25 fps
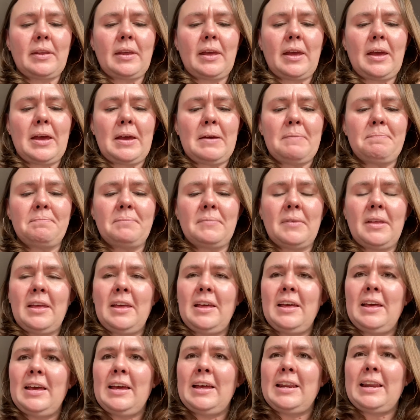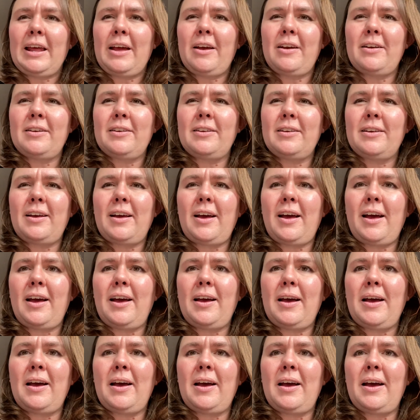Now,
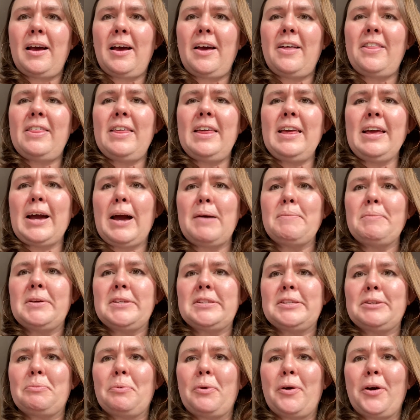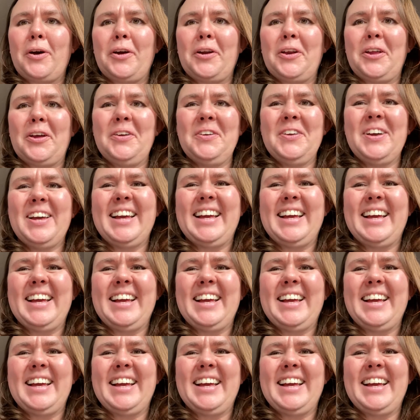I think I'm a soprano,